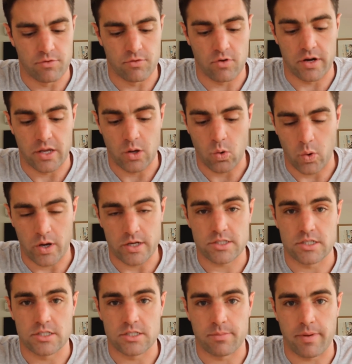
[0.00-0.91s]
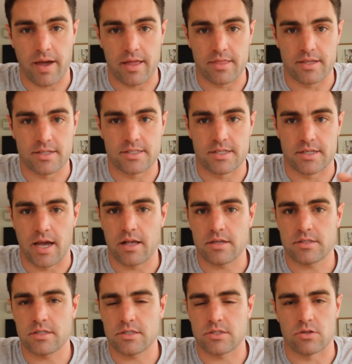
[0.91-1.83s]
you've got any questions about this
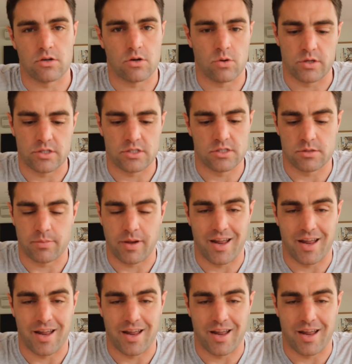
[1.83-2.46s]
analysis or questions